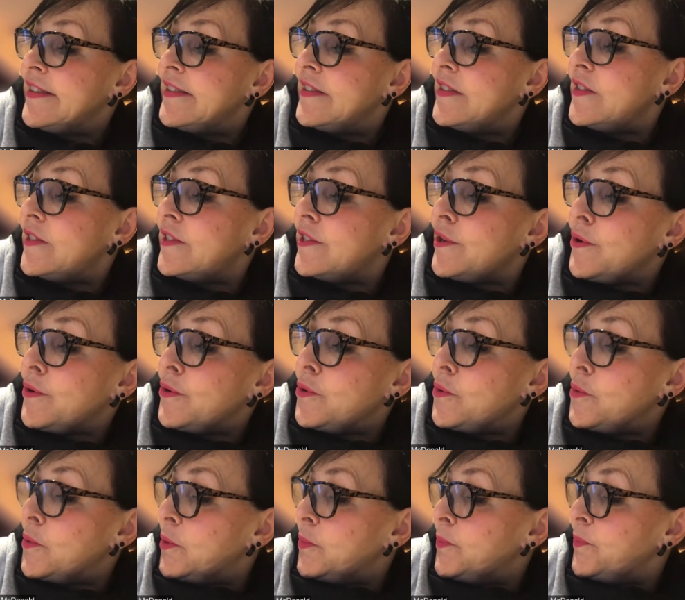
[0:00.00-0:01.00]

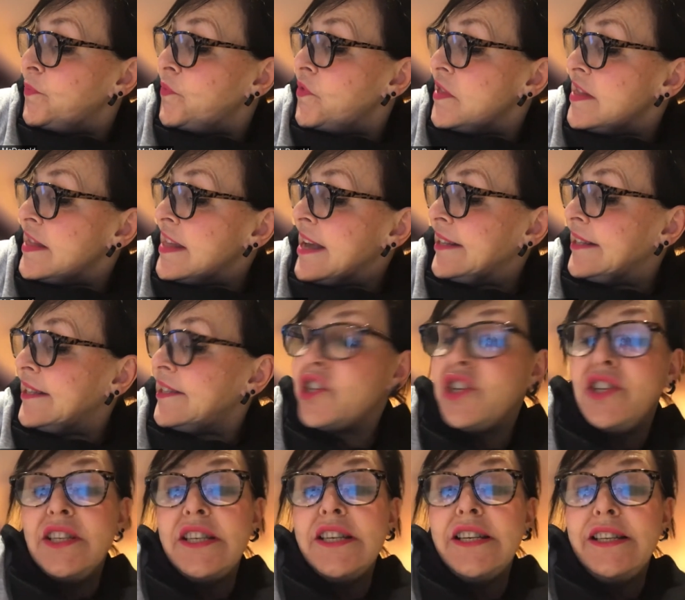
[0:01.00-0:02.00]
So that's
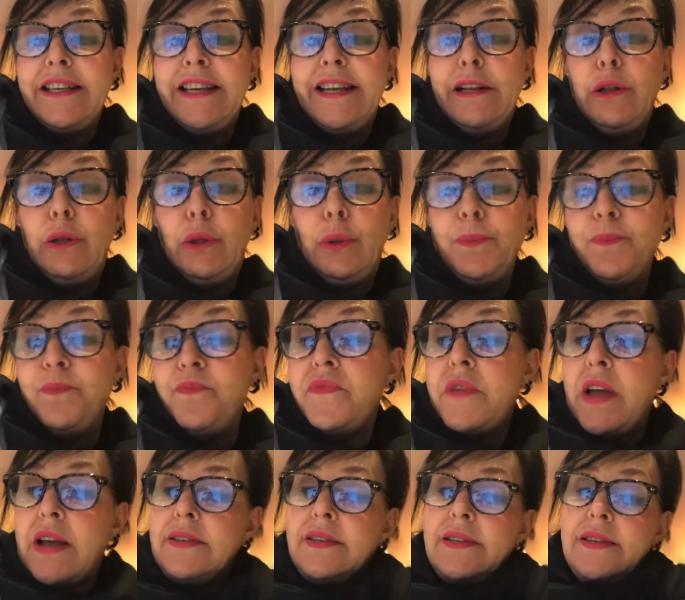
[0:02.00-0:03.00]
just a little
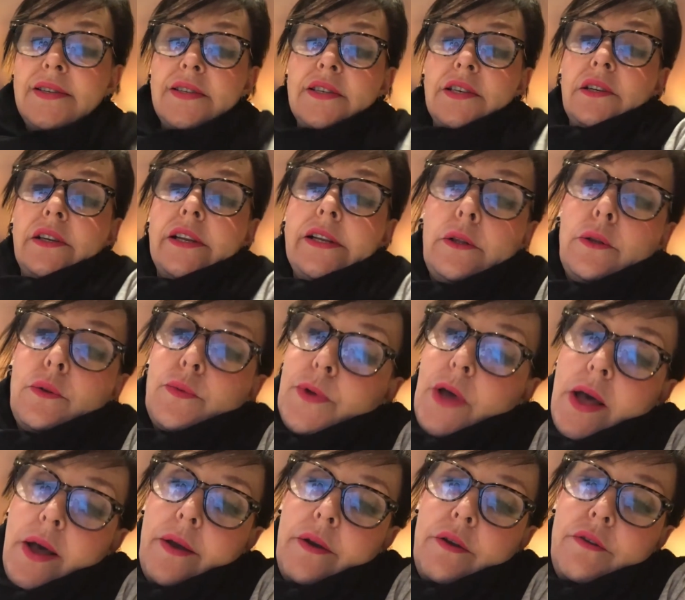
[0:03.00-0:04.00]

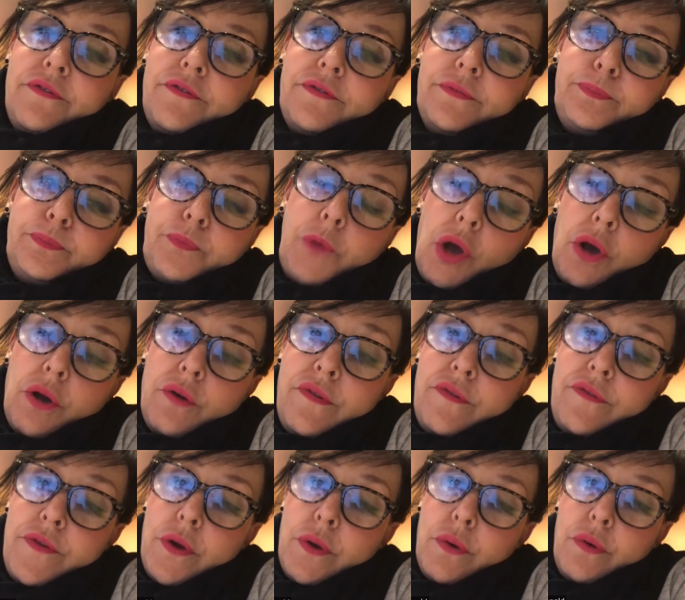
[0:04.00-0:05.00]
kind of
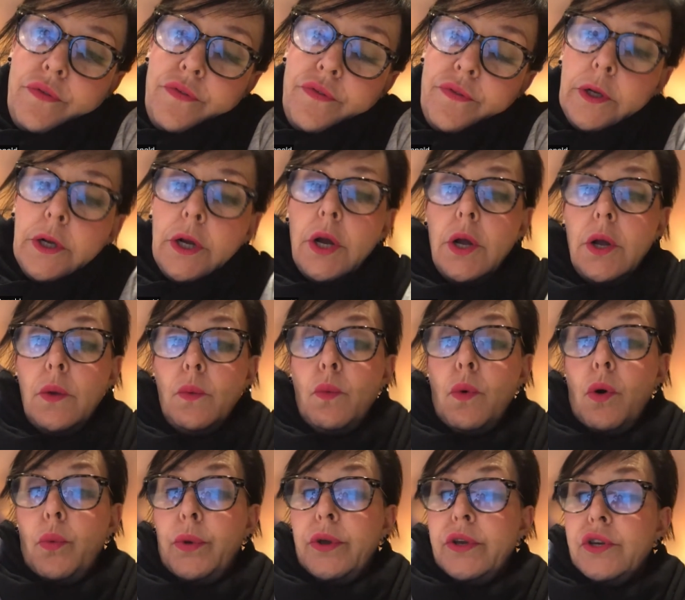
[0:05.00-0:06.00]
overview of
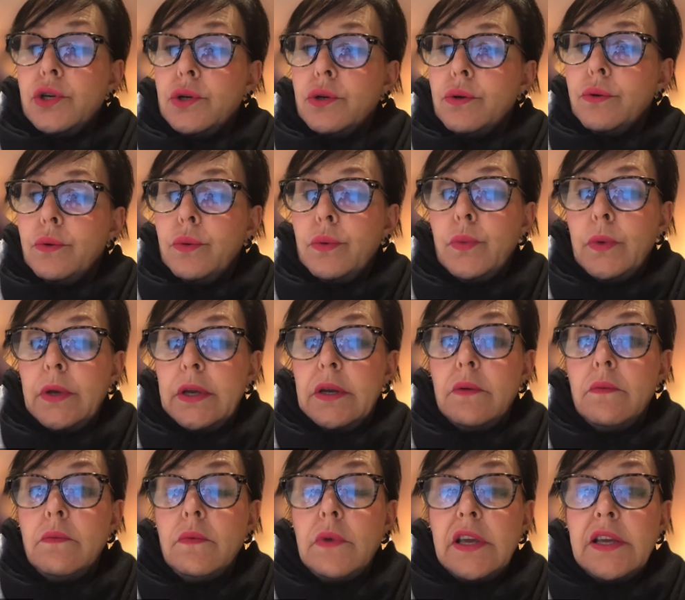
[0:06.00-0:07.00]
what we do.
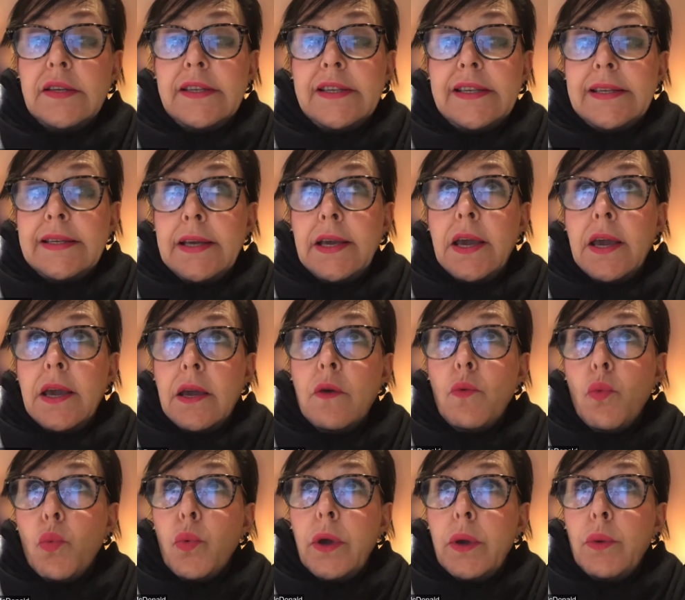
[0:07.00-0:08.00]
In
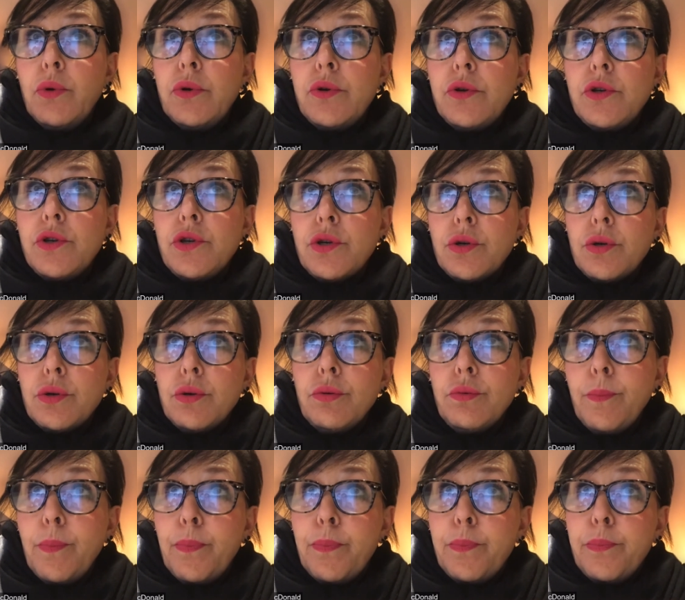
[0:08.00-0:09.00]
singing, we would
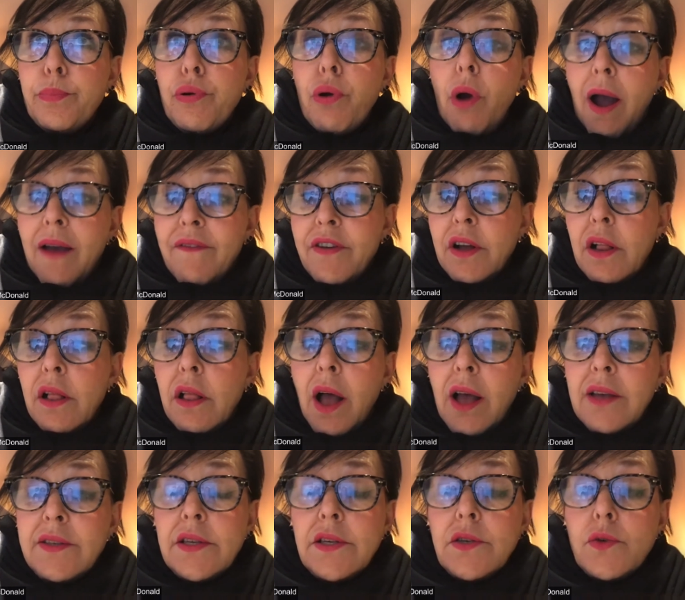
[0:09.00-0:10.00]
do private
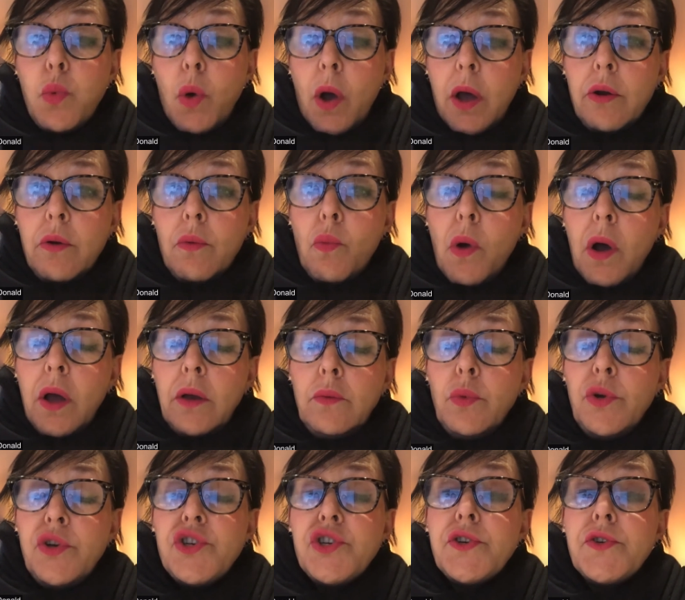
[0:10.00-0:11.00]
classes one-on-one,
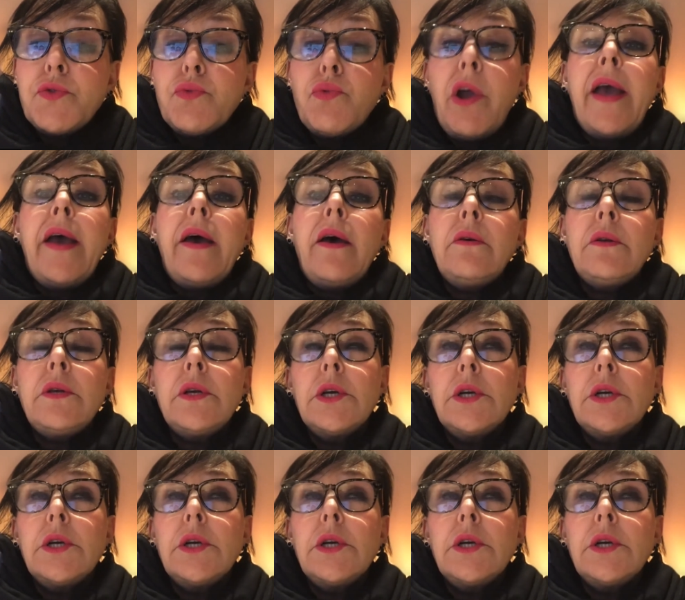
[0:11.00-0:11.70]
which is rare.